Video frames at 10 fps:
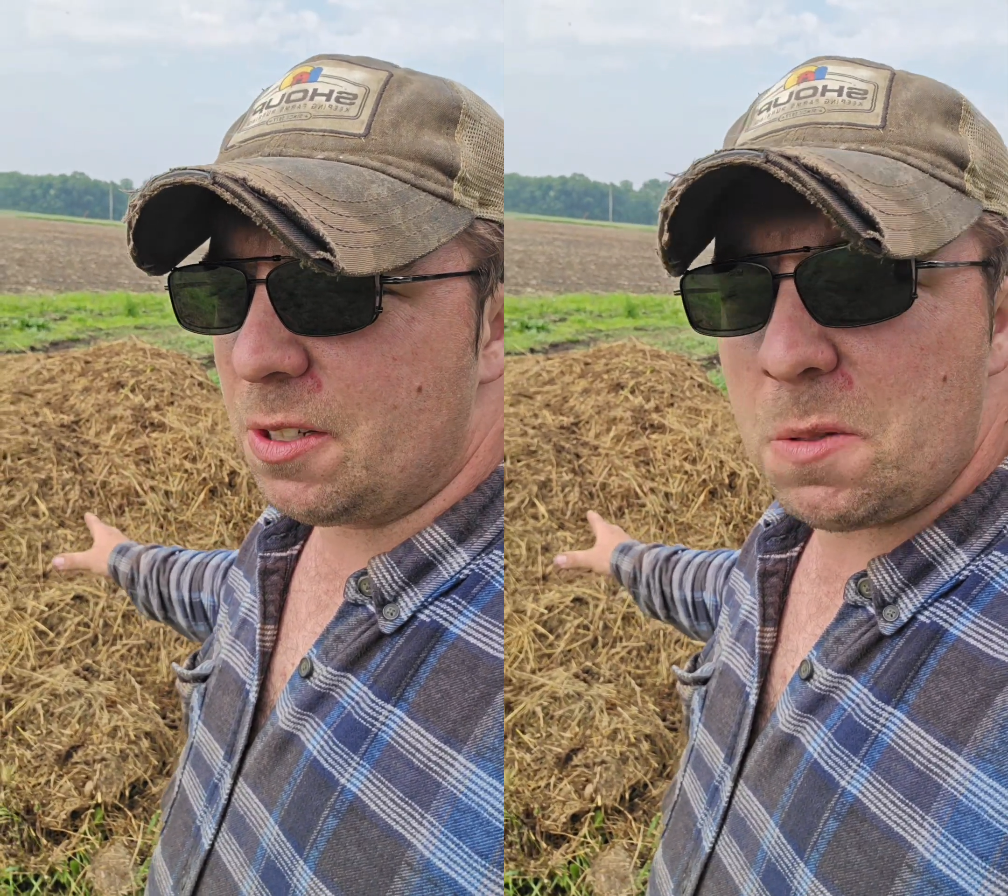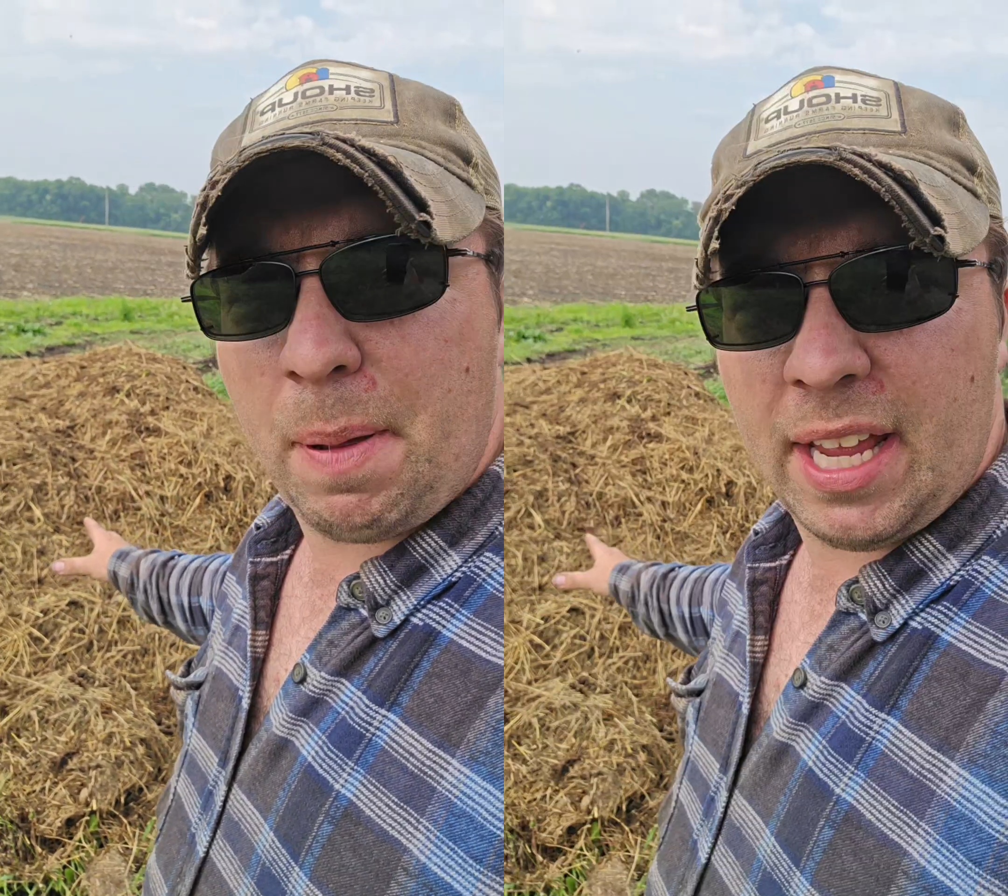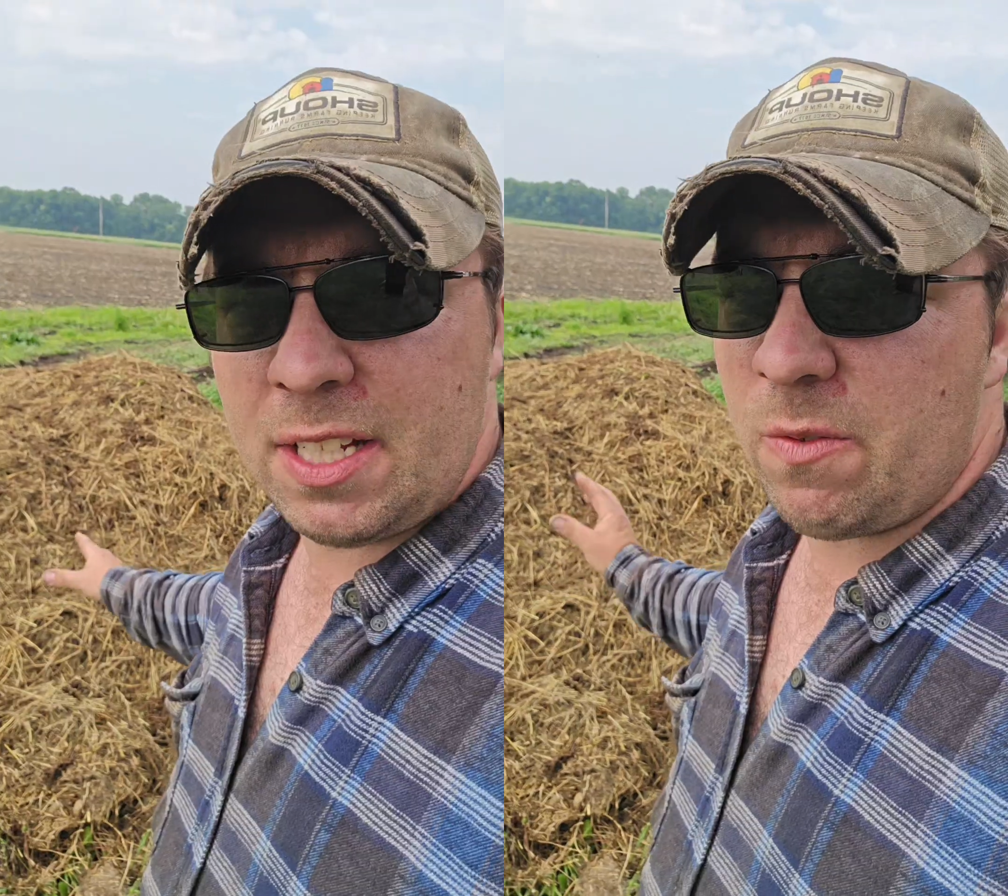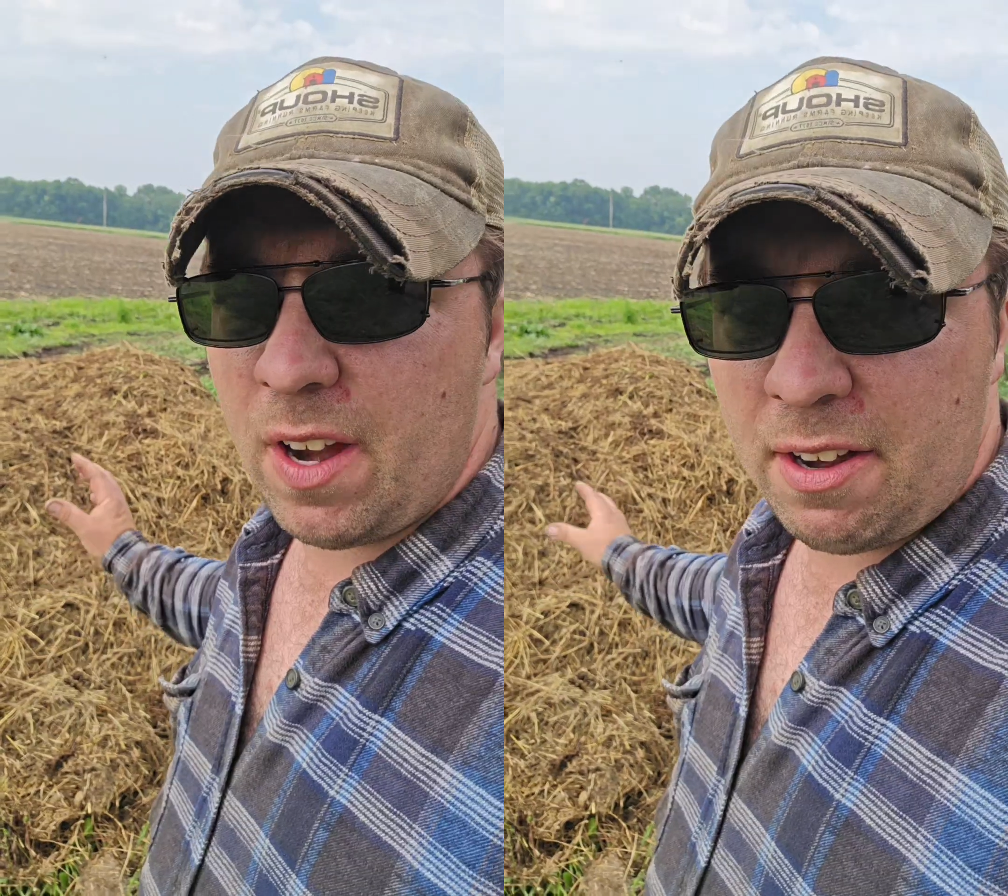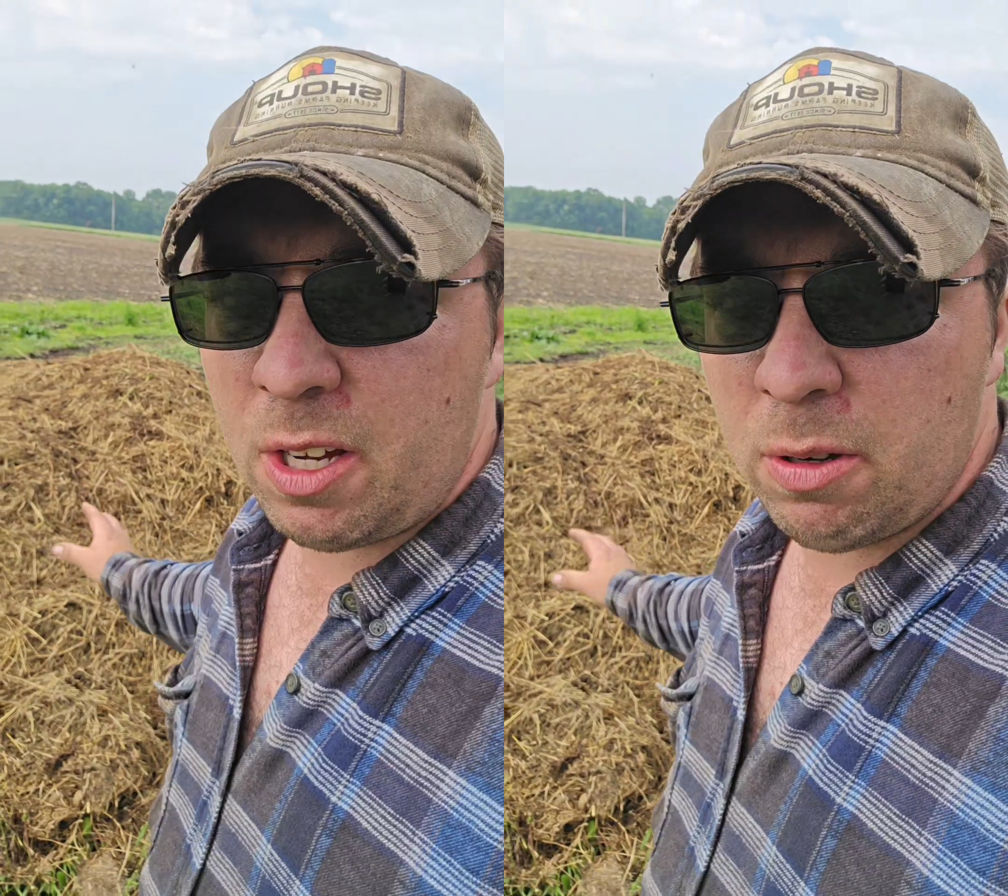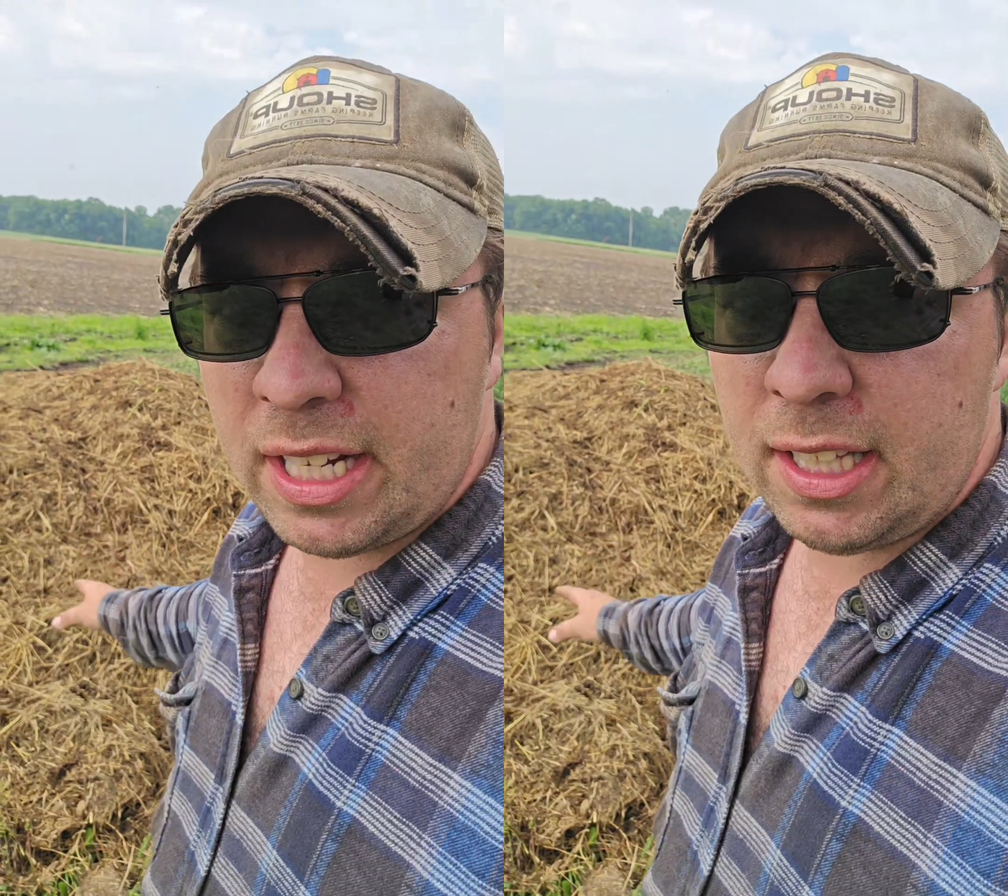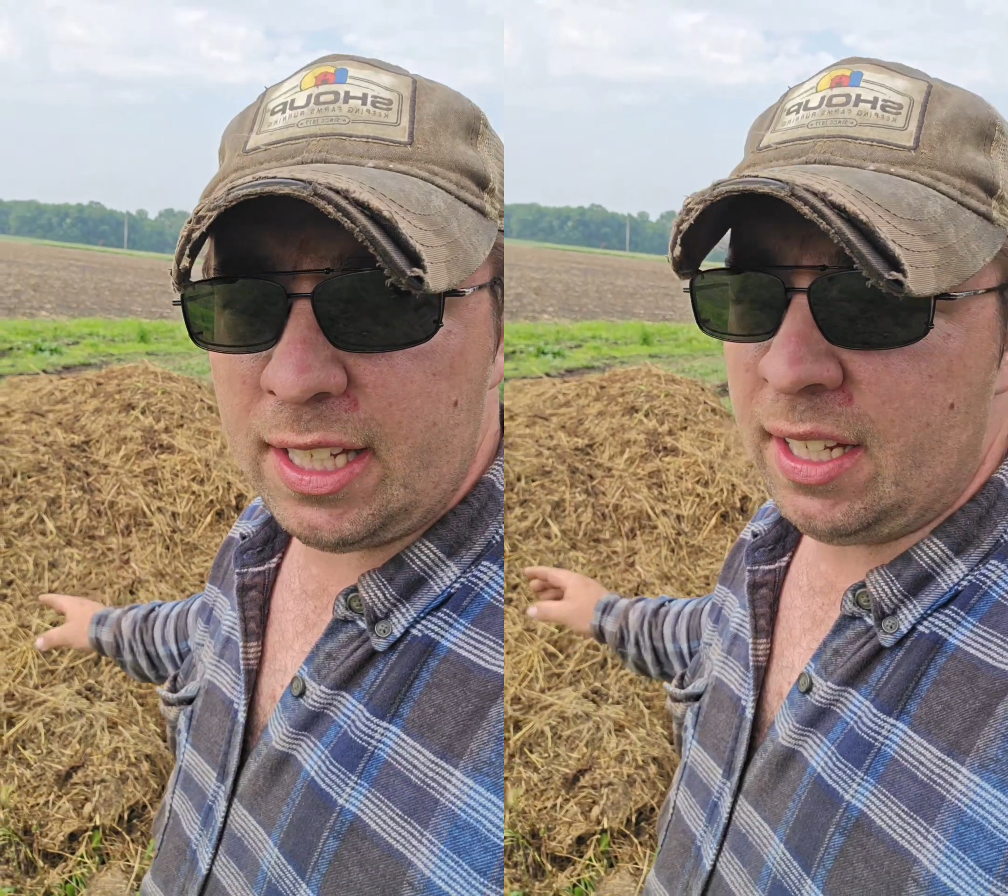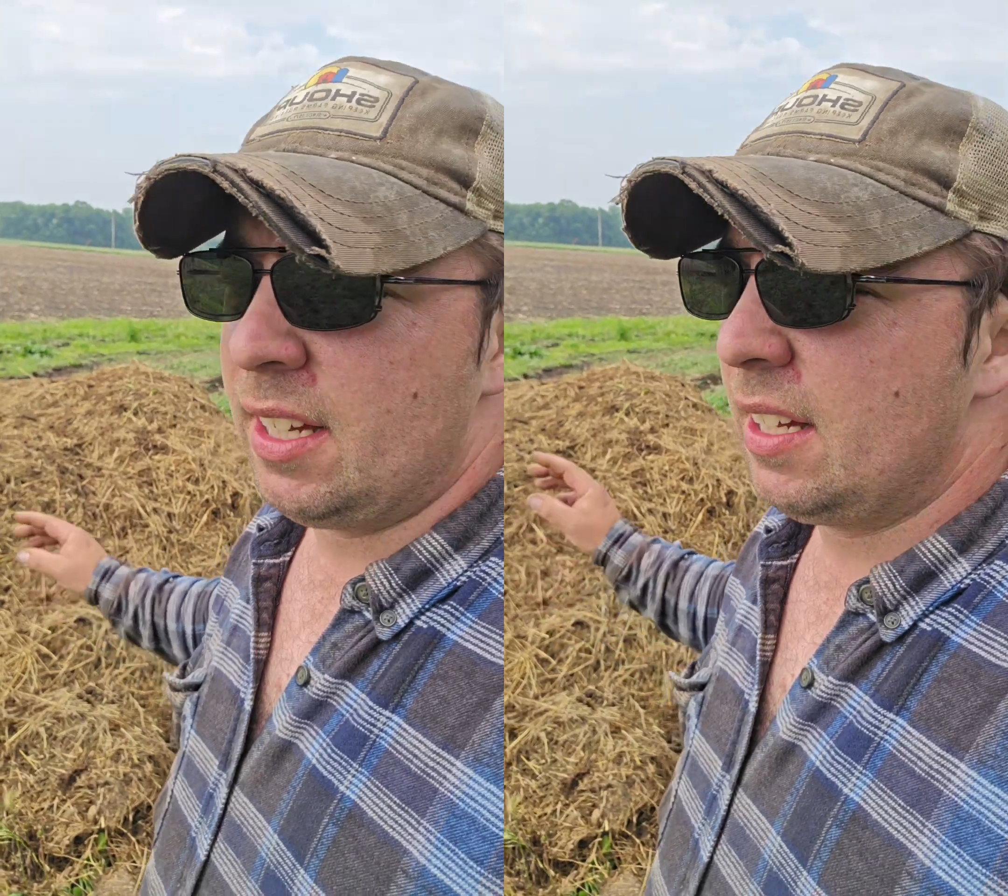those pegs very quickly.